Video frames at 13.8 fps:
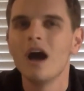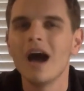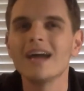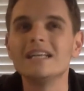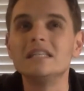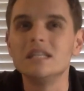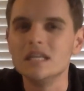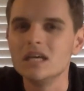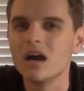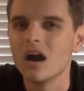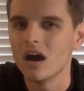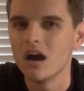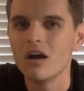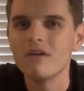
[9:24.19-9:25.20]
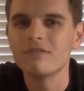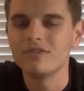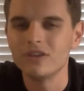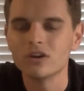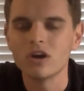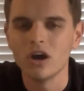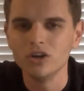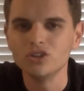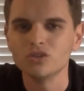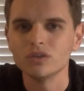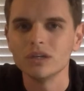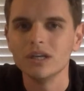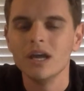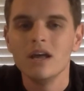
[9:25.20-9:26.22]
idea of the
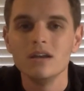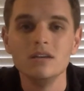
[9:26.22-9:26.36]
country,